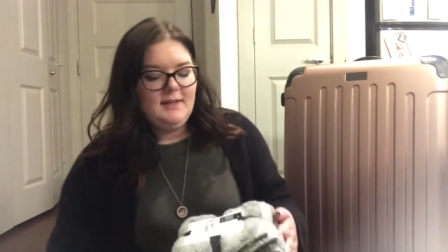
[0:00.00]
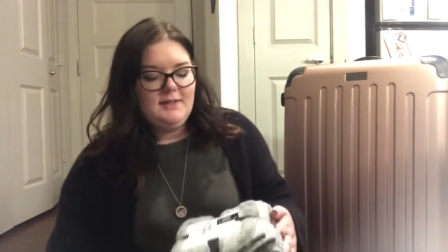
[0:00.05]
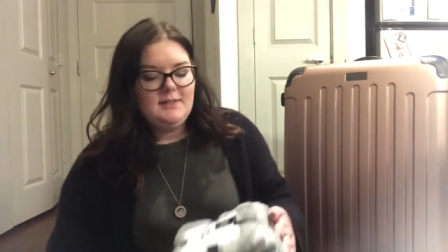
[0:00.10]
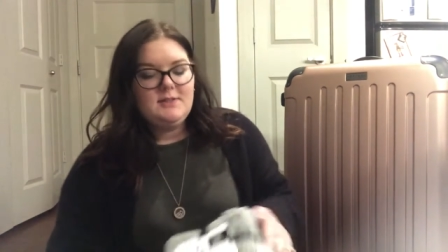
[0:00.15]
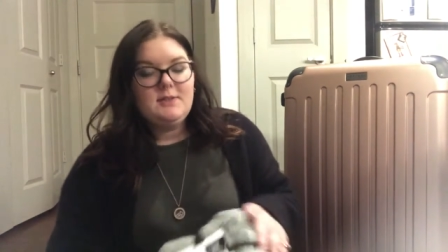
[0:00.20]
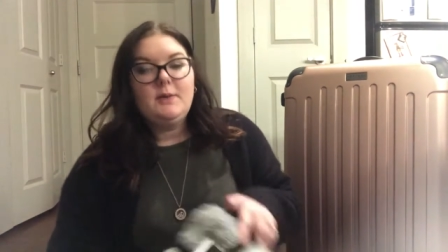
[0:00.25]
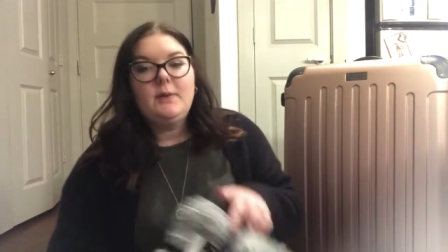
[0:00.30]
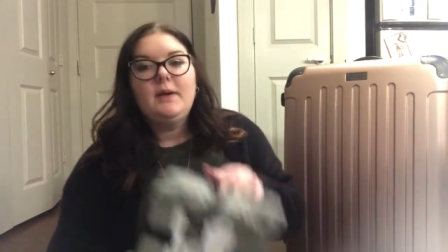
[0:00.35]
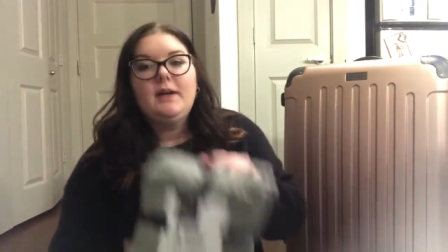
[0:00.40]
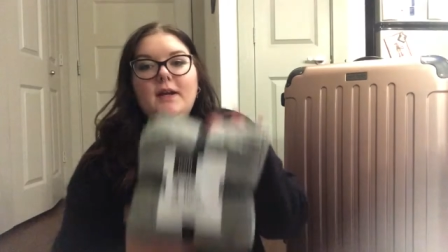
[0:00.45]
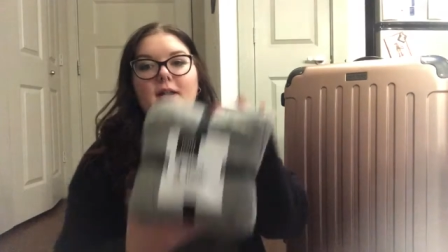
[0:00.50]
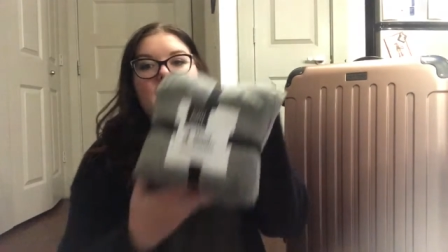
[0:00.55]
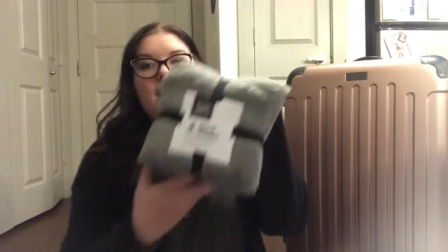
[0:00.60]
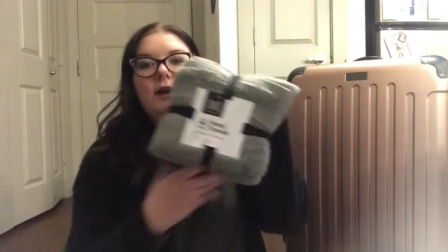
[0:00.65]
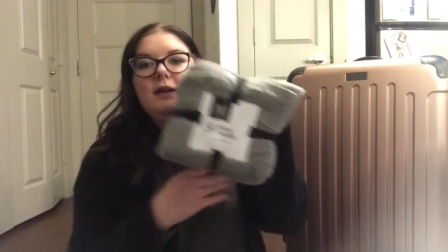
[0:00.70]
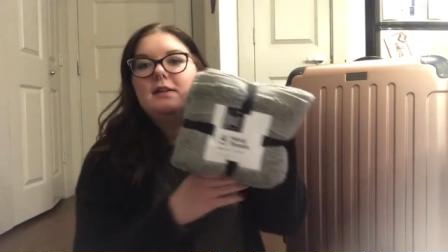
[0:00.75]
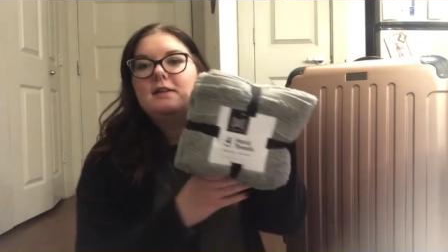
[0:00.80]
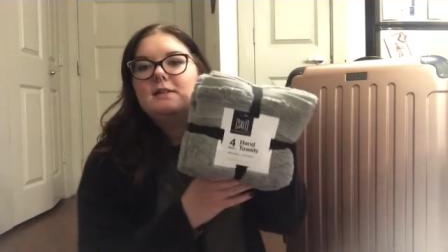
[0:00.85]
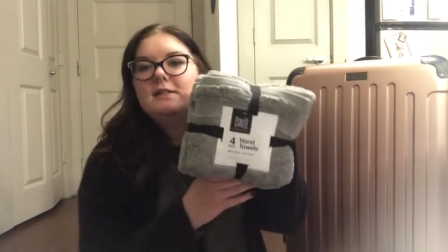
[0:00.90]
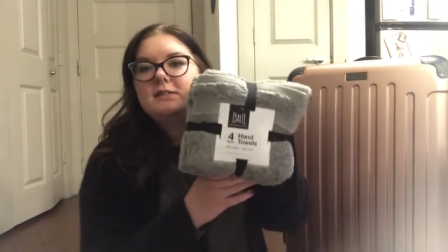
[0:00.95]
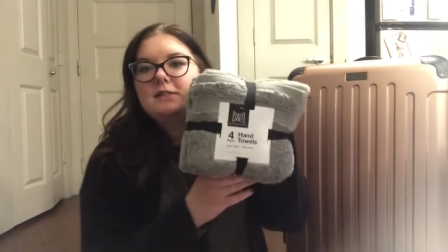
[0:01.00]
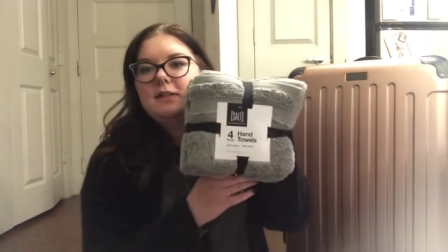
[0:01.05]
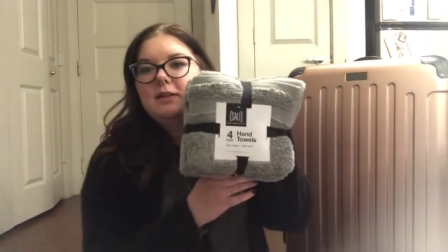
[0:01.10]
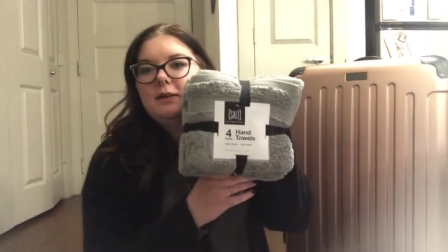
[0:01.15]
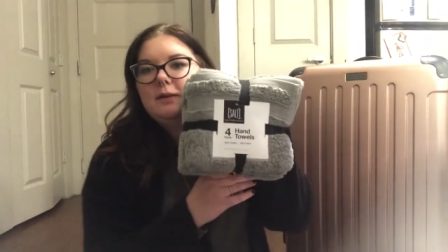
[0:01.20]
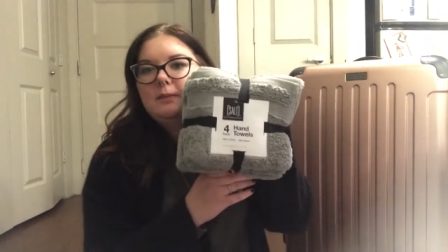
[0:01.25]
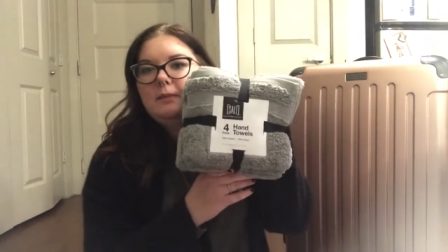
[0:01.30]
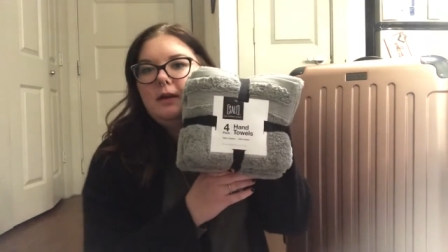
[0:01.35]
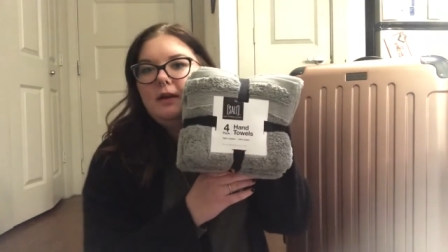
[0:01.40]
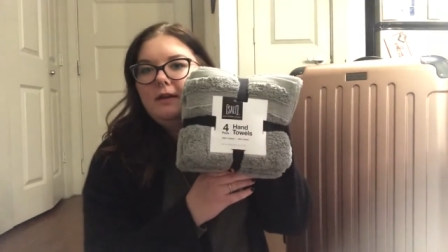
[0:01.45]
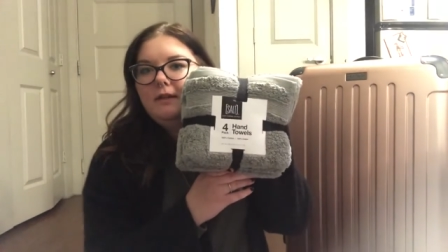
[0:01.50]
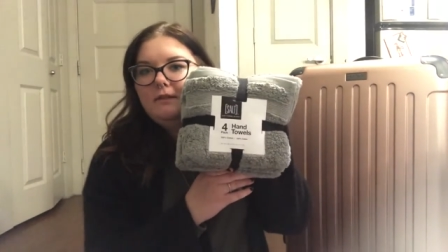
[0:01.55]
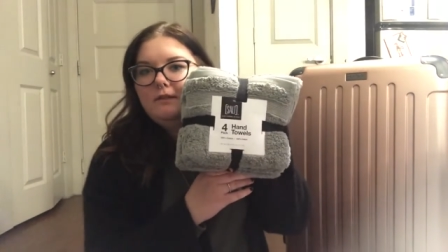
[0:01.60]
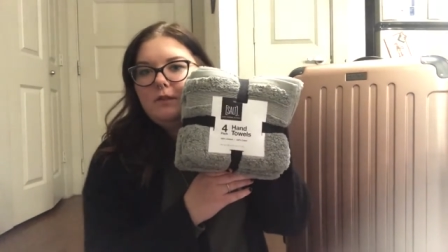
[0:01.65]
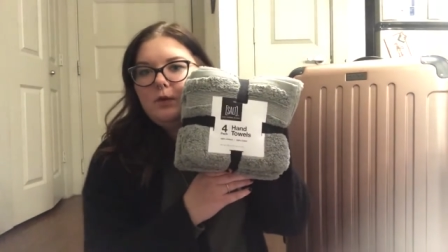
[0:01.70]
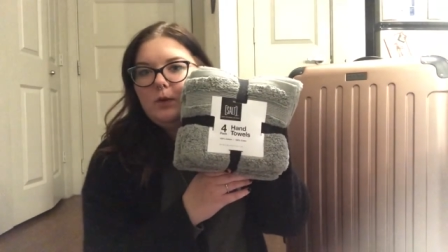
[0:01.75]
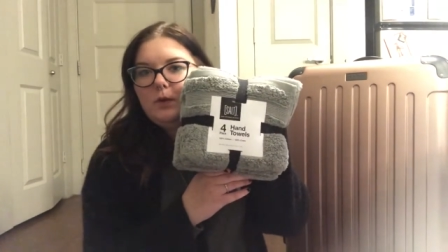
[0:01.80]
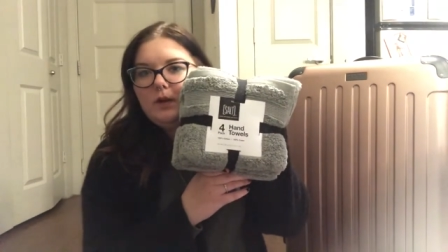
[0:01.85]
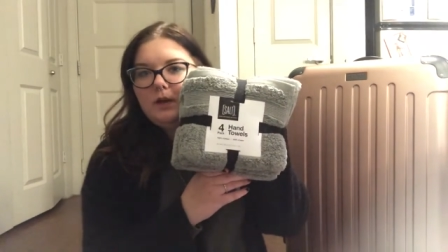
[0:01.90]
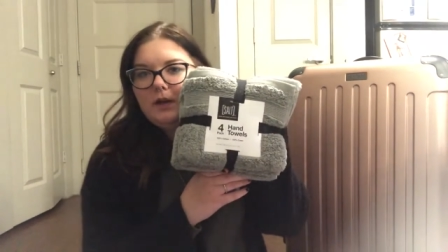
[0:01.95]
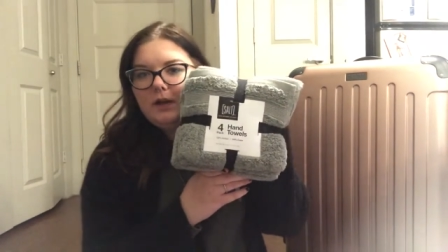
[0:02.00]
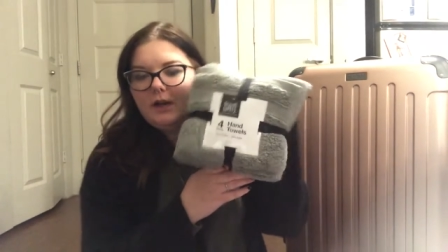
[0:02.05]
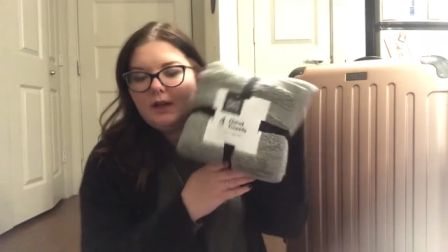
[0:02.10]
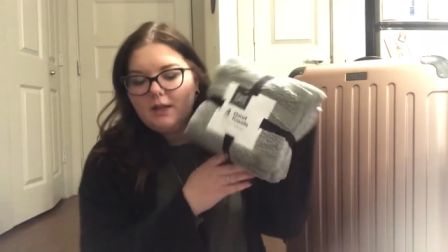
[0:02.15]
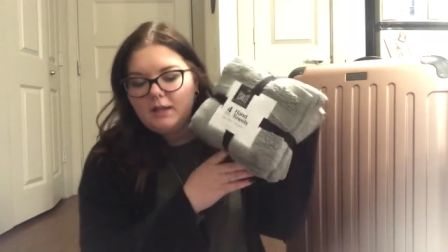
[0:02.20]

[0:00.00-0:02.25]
So I got some 4